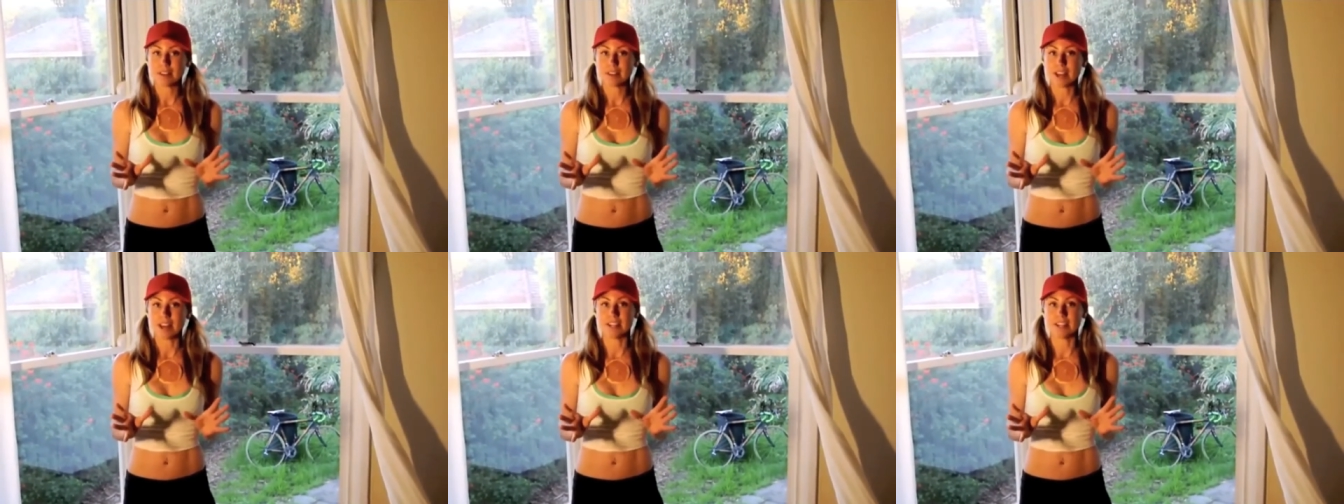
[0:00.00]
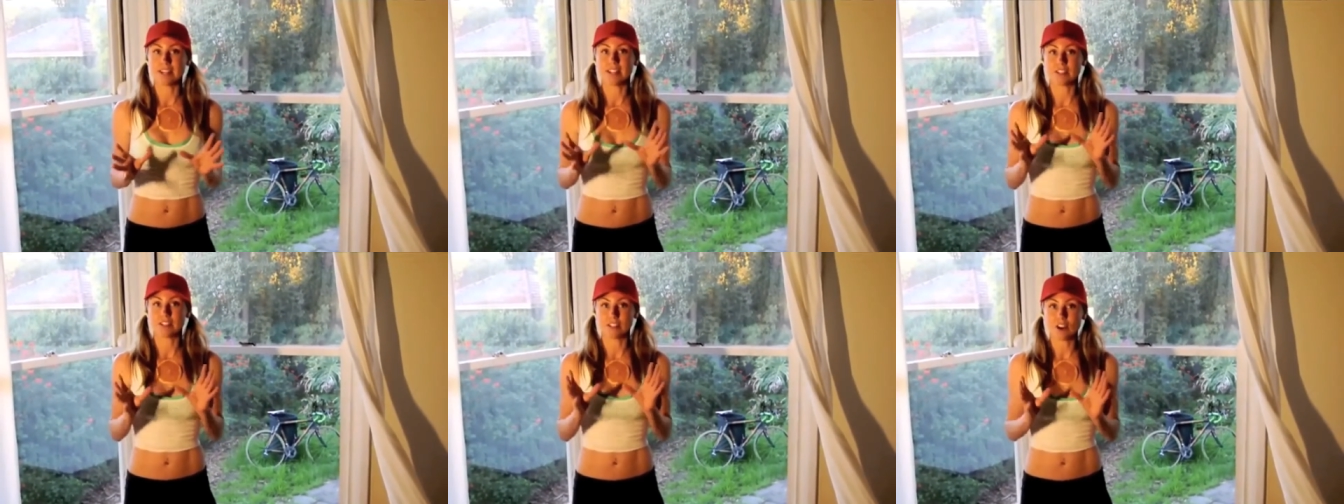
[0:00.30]
And it
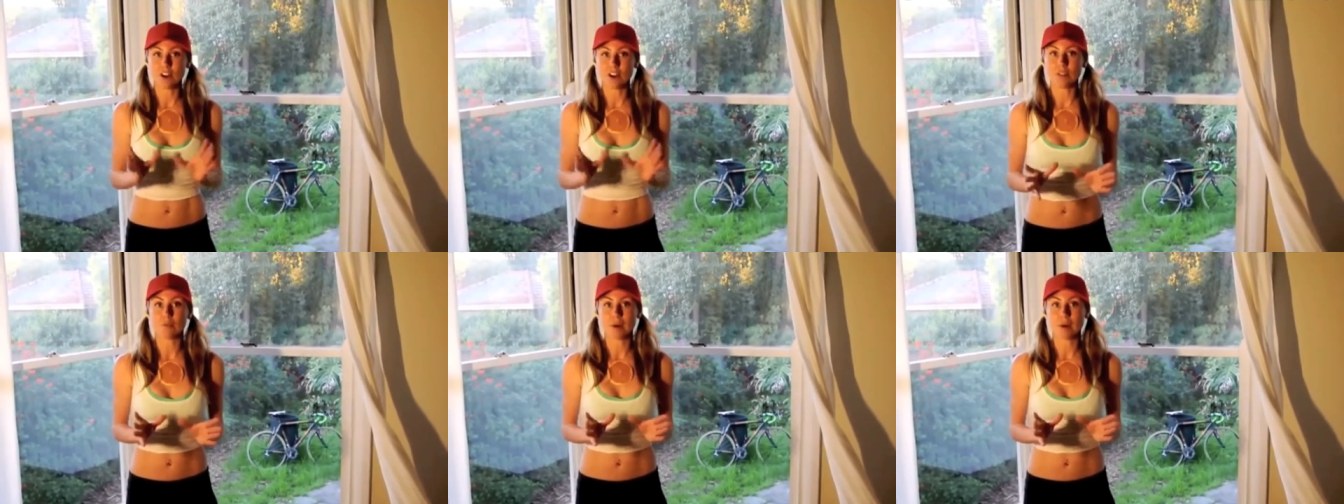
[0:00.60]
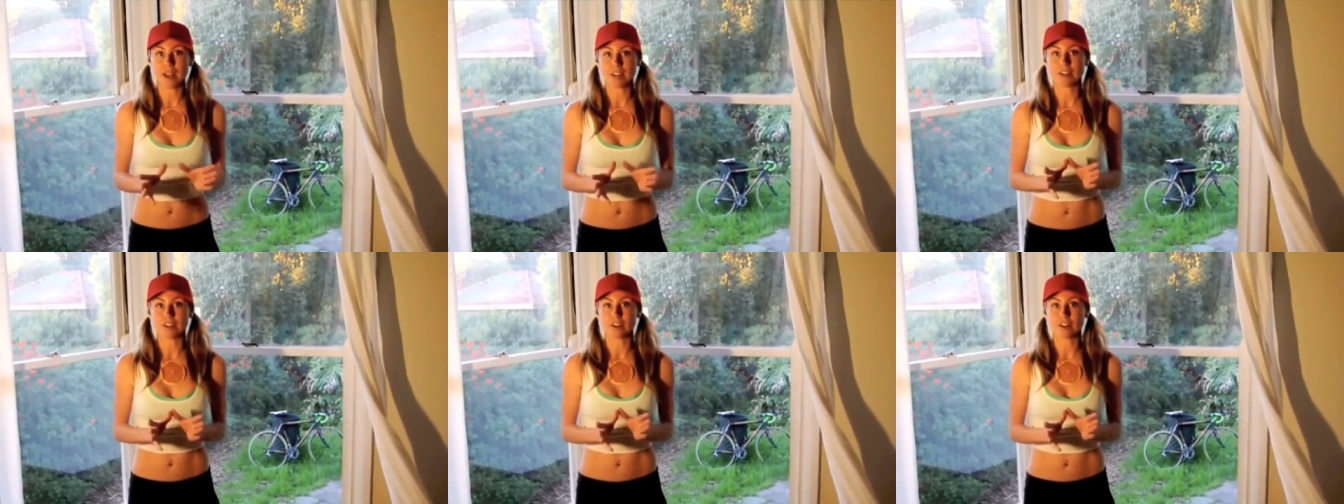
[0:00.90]
is not the
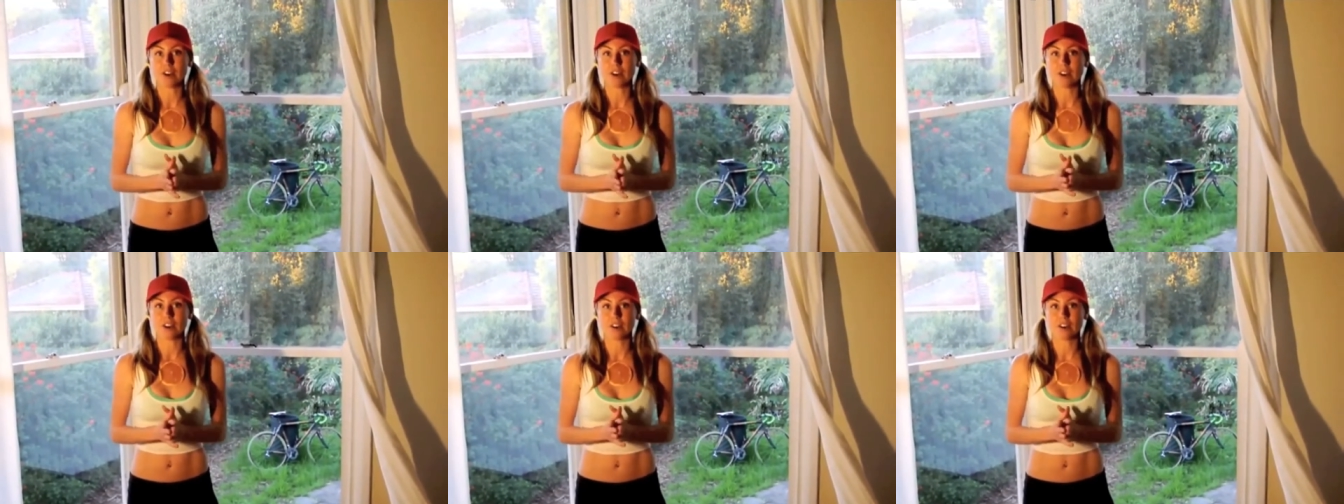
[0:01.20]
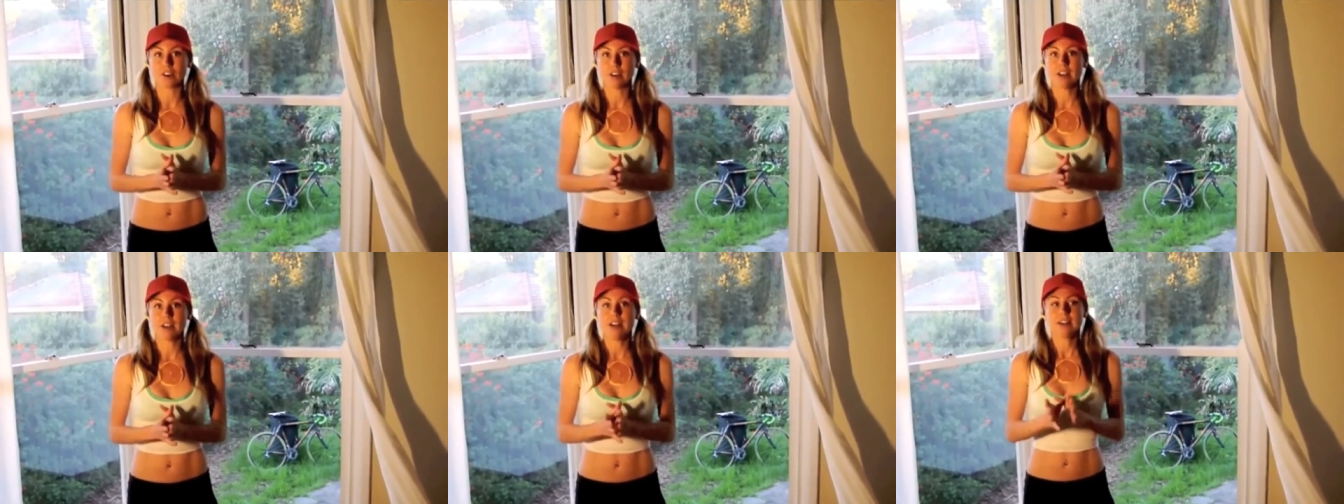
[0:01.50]
way to go.
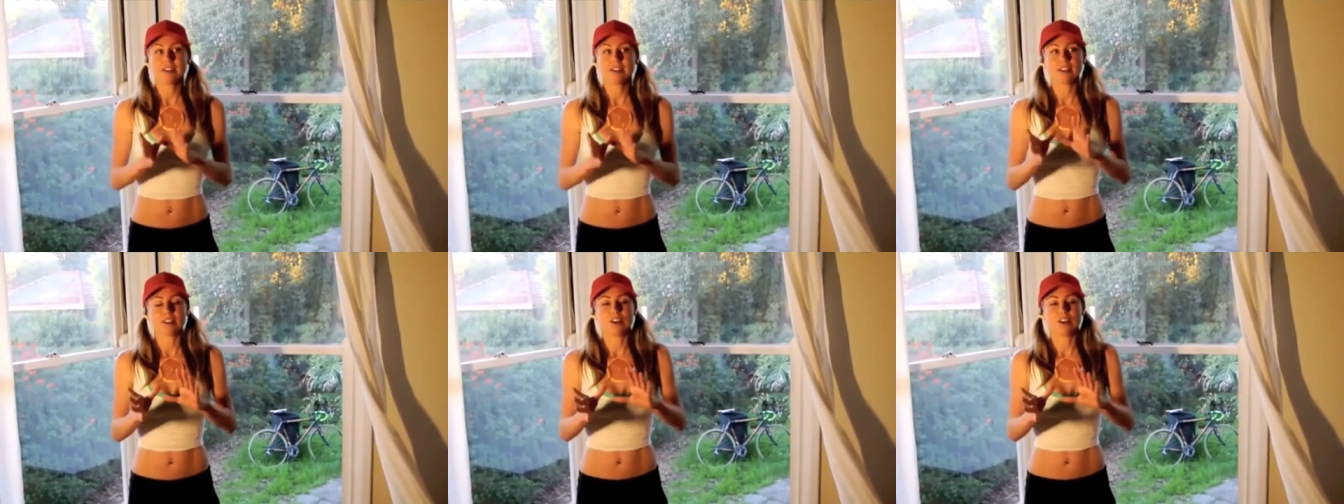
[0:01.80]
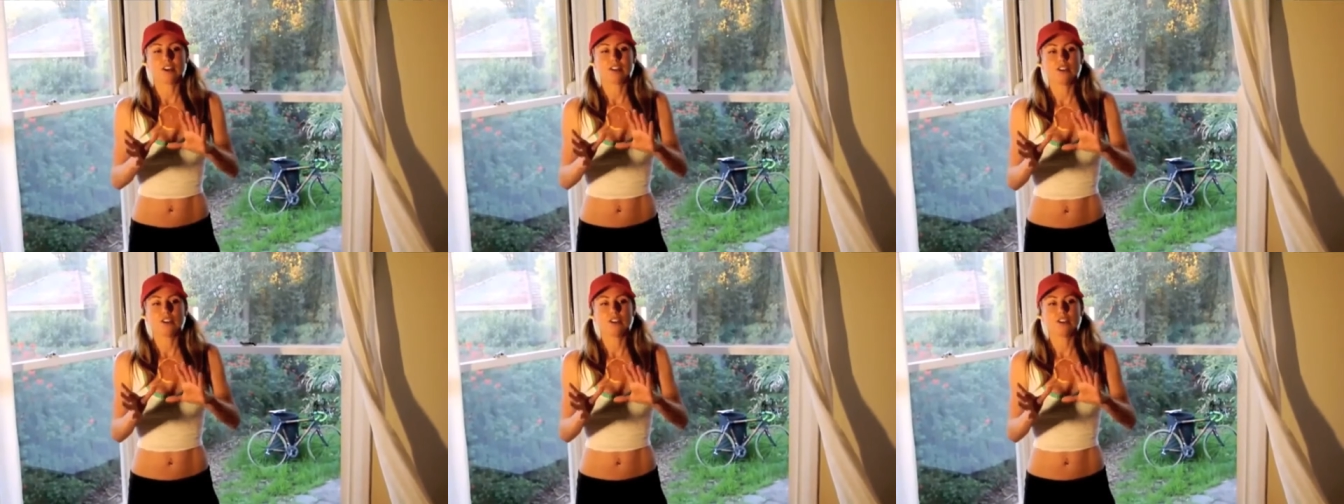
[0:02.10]
So